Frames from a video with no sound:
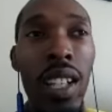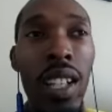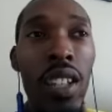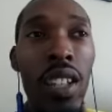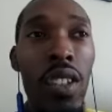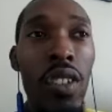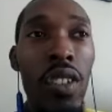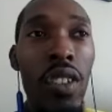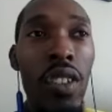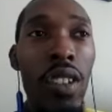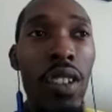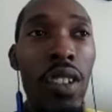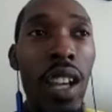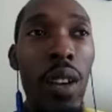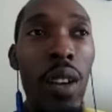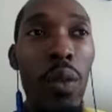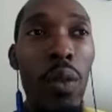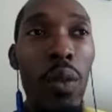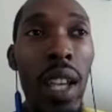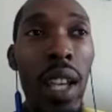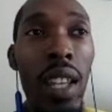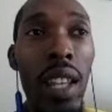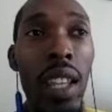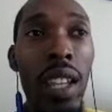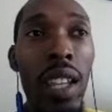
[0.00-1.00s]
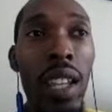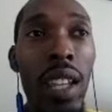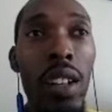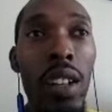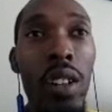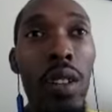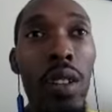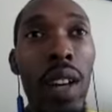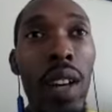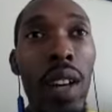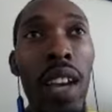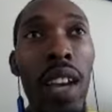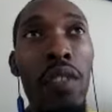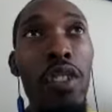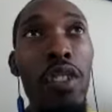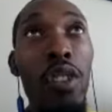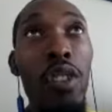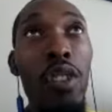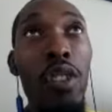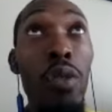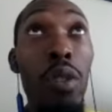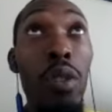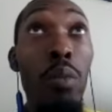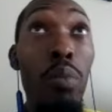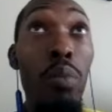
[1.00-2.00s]
So you're not waiting, oh, I have to
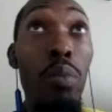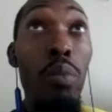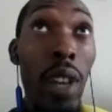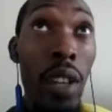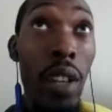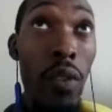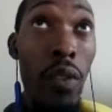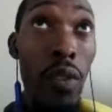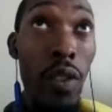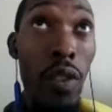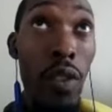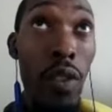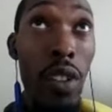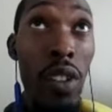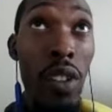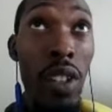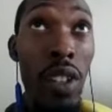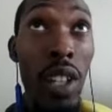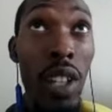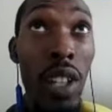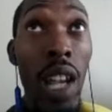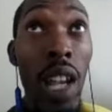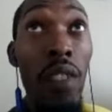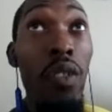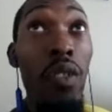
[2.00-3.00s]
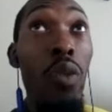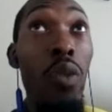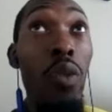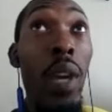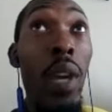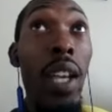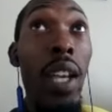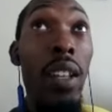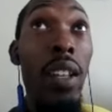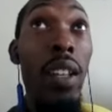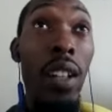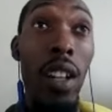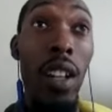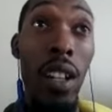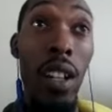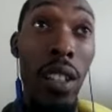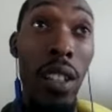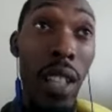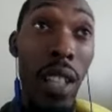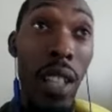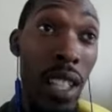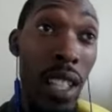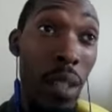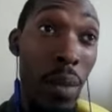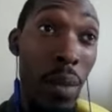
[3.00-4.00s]
do the bread first and then have to wait on all the
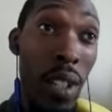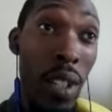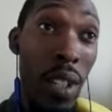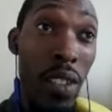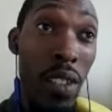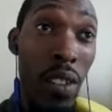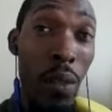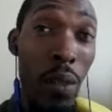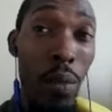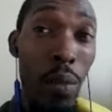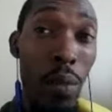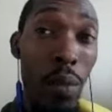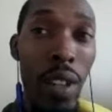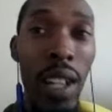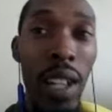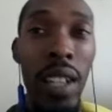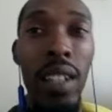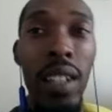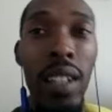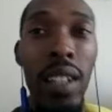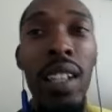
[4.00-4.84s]
elements of the bread.